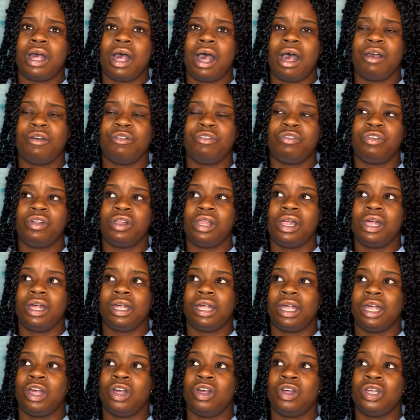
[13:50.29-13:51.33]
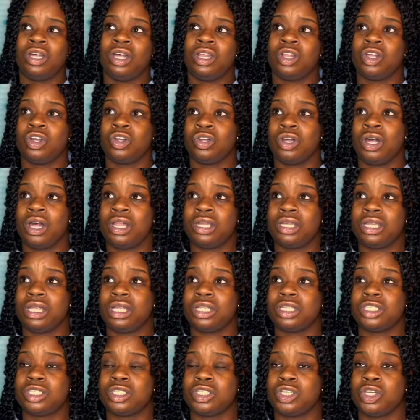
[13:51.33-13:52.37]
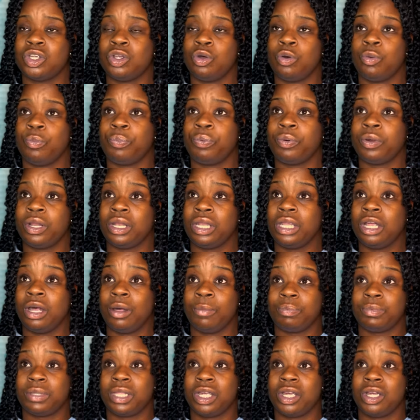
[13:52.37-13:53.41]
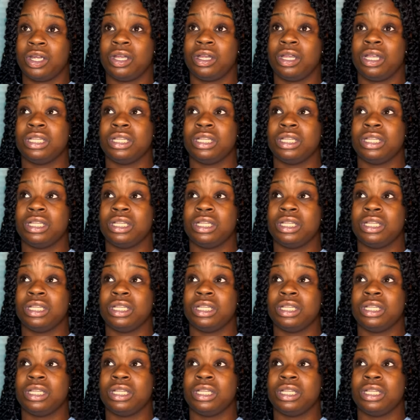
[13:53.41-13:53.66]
I feel like Ariana Grande is still pretty up there,